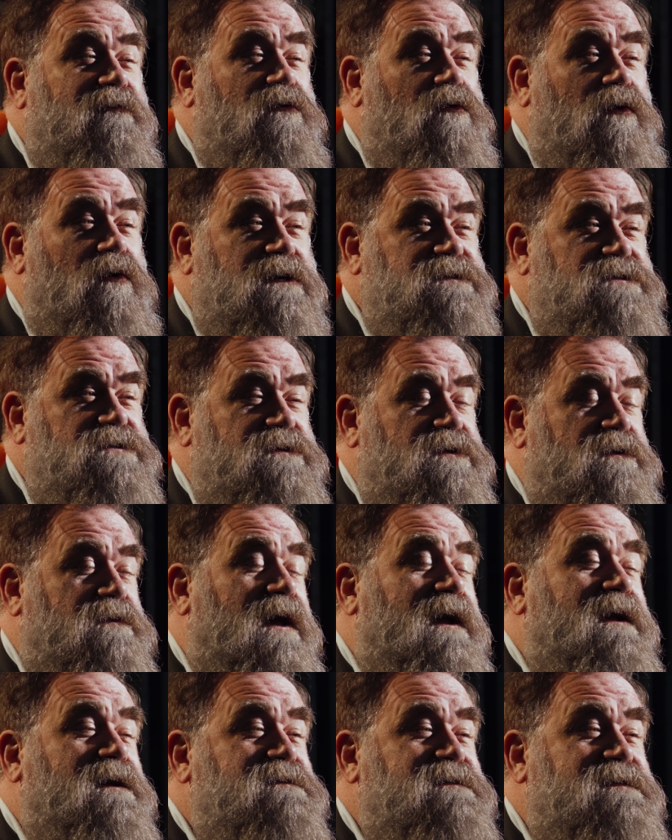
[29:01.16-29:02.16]
a question you'd
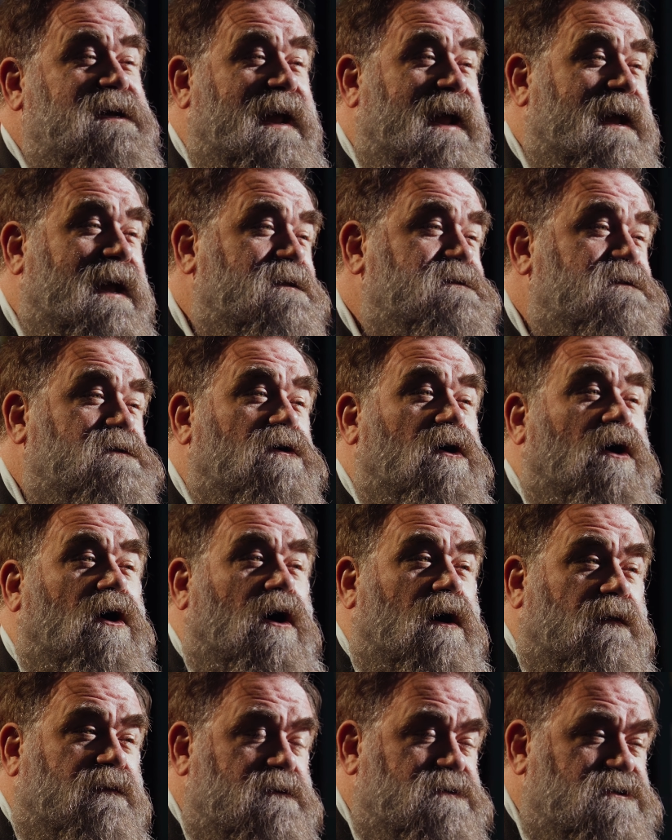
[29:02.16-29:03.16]
like us to answer
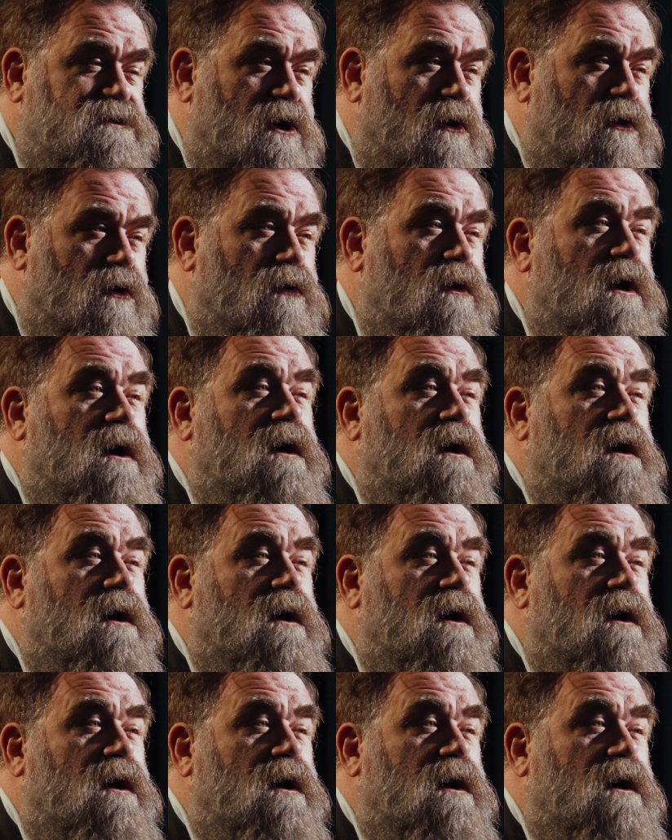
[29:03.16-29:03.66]
on the show,